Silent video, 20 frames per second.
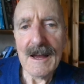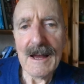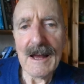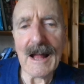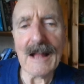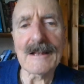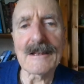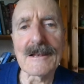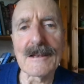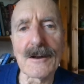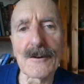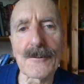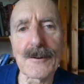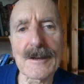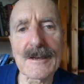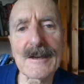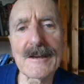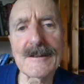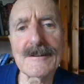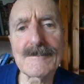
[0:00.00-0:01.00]
Hello
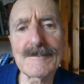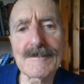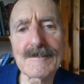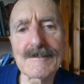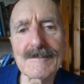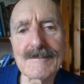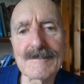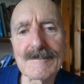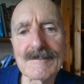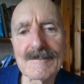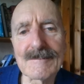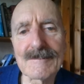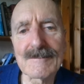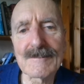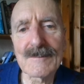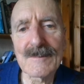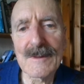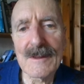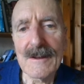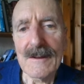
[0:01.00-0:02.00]
again.
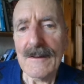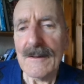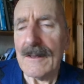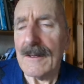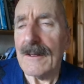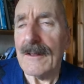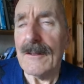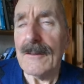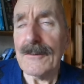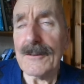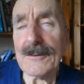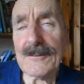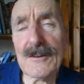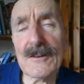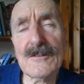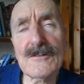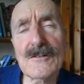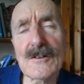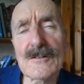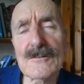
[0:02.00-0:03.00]
This
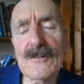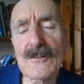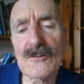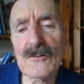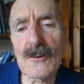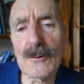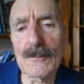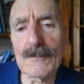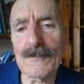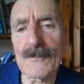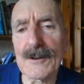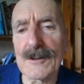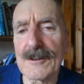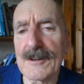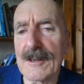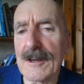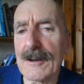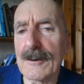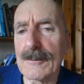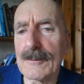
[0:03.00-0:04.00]
is just a short
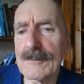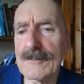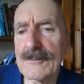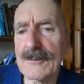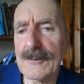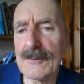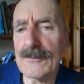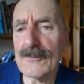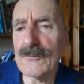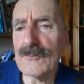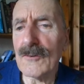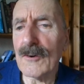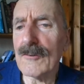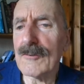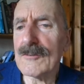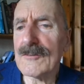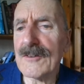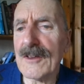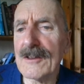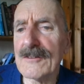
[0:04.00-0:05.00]
video to draw
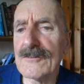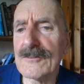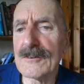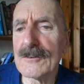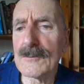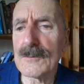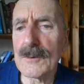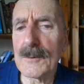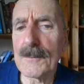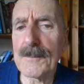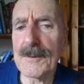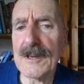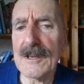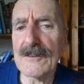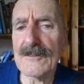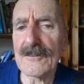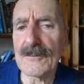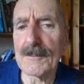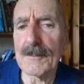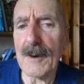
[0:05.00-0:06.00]
attention to a
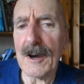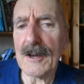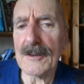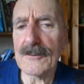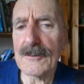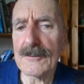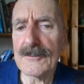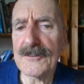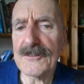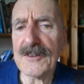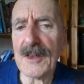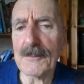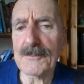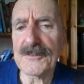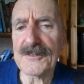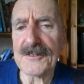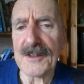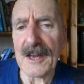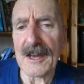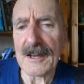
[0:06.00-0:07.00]
piece of mine on
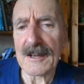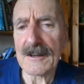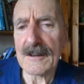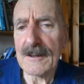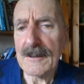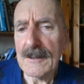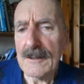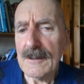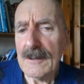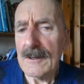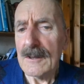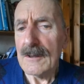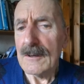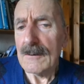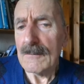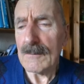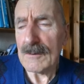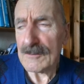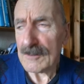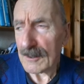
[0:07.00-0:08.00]
Substack,
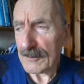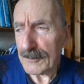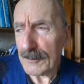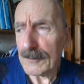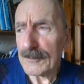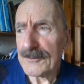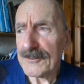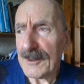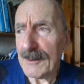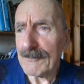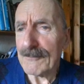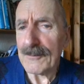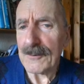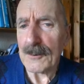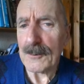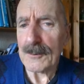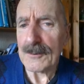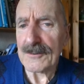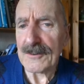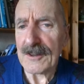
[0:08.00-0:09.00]
which I thought some
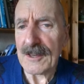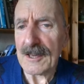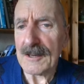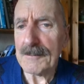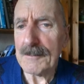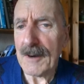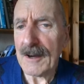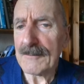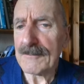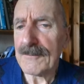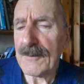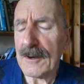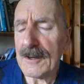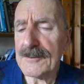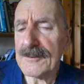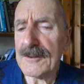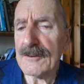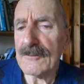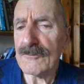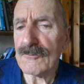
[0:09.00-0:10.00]
viewers here might
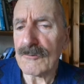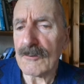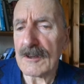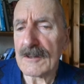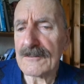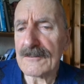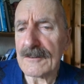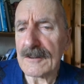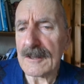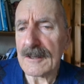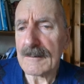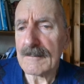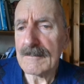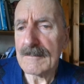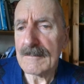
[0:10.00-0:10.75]
find interesting.